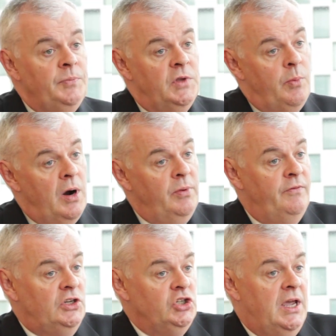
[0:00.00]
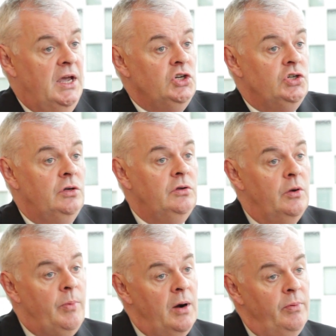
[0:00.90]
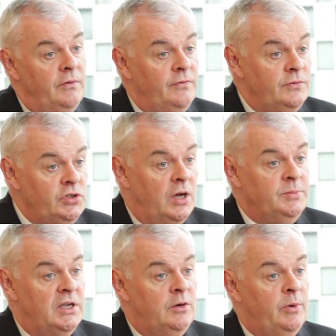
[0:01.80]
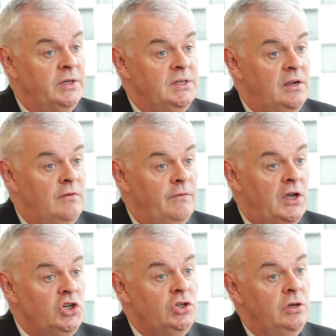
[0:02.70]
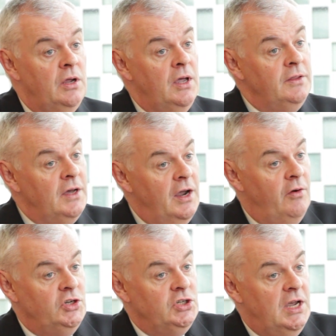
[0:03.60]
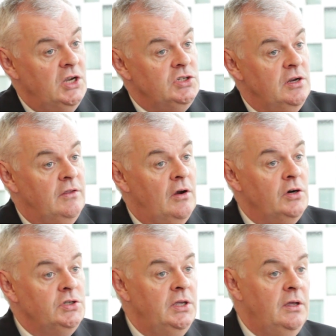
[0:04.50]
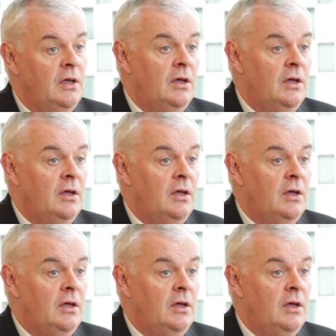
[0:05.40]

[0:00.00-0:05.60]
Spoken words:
The Department of Education, the Department of Jobs, Enterprise and Innovation, the Higher Education Authority,